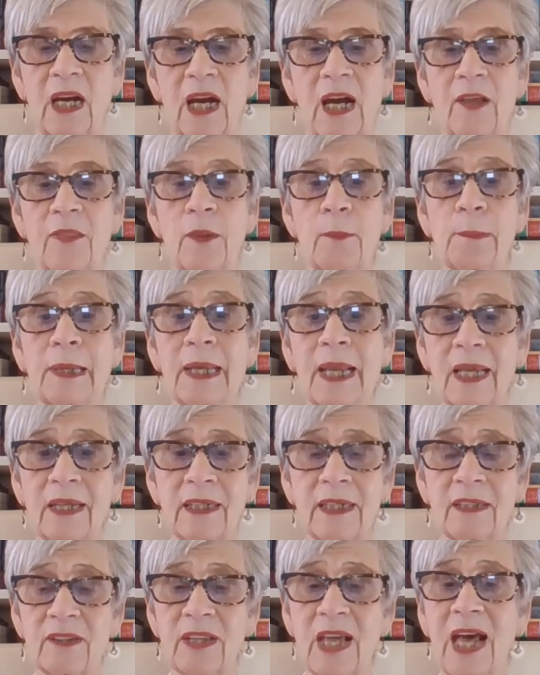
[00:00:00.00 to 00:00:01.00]
and the
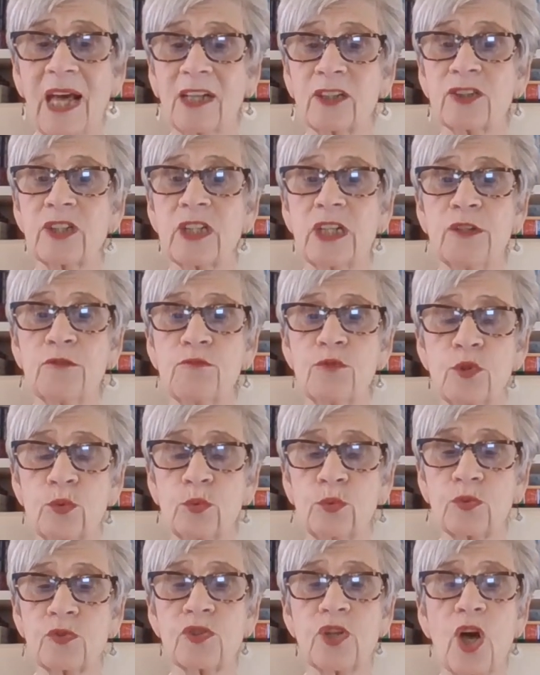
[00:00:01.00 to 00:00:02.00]
planet that actually
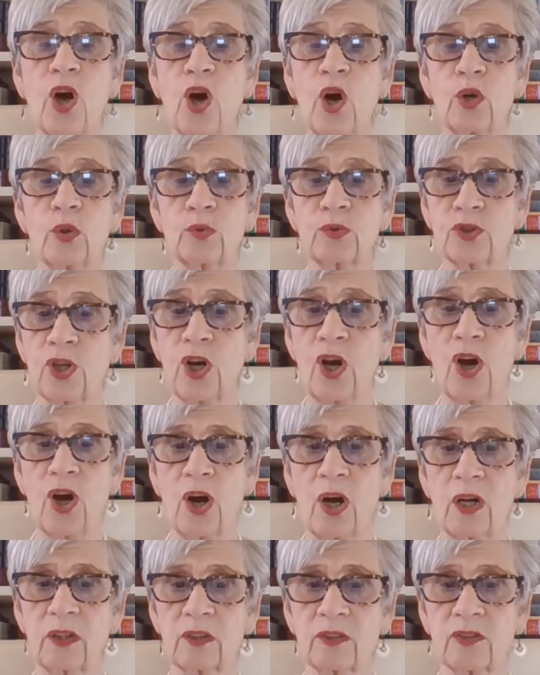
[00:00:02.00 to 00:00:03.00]
rules the whole
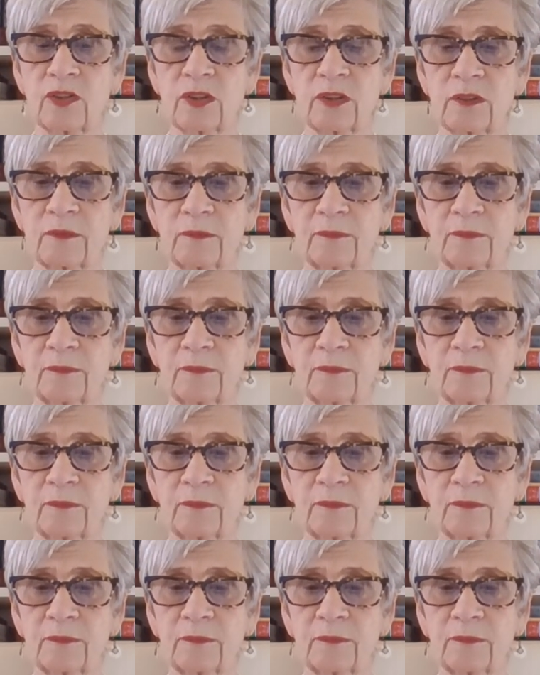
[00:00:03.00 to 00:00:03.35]
chart.